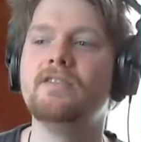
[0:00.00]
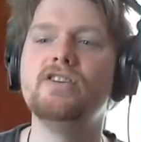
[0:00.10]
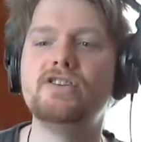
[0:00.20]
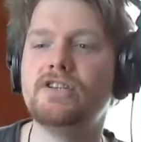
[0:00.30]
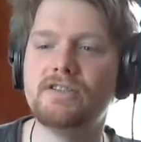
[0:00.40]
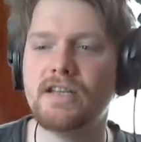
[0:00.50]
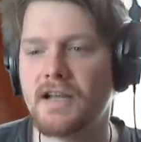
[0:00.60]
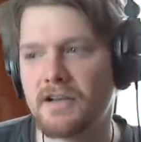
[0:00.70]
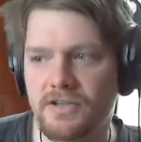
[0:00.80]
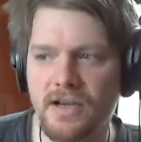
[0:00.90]
this is the
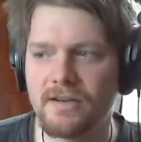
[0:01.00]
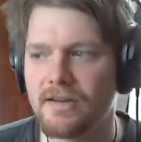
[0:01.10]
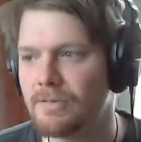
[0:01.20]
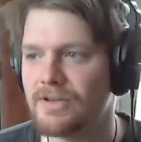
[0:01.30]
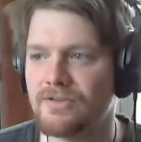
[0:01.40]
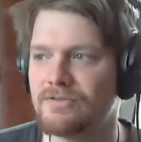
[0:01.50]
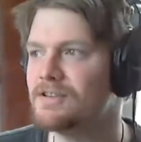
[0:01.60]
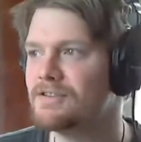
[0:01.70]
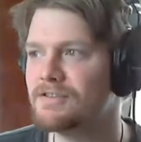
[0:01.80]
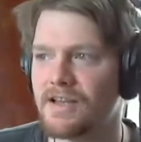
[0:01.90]
SJWs,
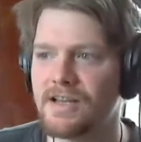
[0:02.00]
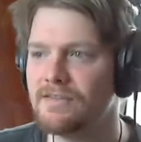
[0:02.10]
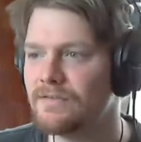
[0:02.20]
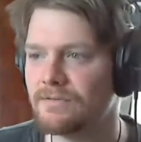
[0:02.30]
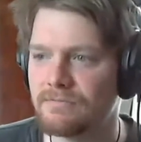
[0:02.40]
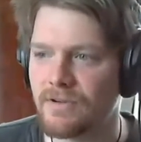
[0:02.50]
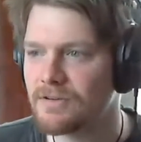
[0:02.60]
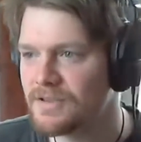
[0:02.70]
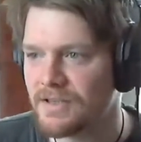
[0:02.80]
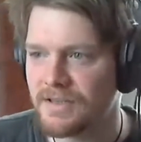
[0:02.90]
this is the evil
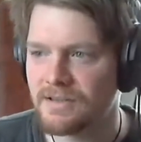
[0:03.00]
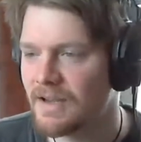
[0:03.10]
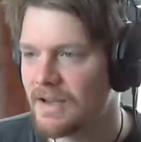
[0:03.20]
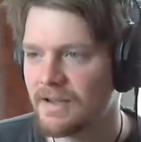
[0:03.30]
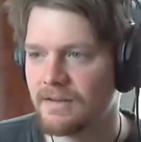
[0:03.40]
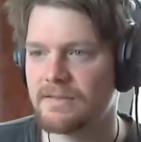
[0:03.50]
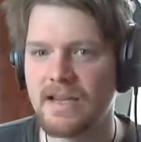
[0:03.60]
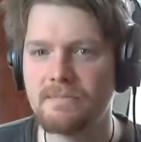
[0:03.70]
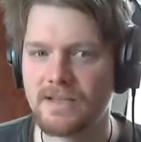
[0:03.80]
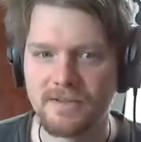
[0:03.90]
doxing
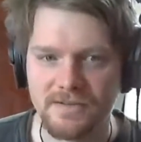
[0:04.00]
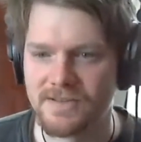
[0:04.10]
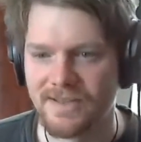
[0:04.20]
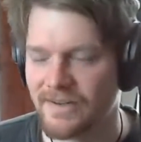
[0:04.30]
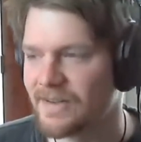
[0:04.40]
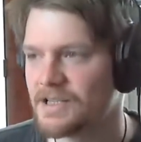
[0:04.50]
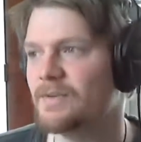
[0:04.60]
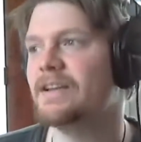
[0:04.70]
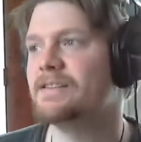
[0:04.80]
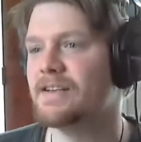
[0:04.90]
demons, you know,
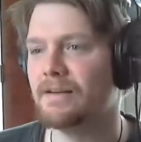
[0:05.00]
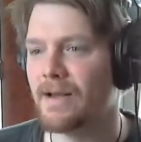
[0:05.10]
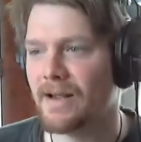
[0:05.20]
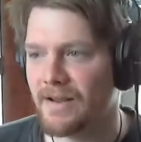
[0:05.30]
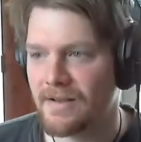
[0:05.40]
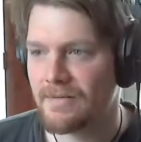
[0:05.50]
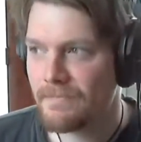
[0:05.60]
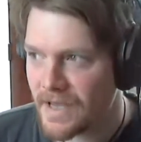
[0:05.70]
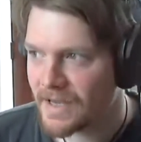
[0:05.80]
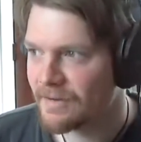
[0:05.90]
that's what he'd say about
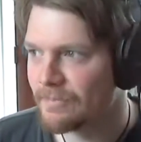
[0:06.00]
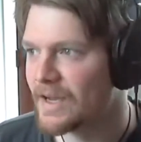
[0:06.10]
me.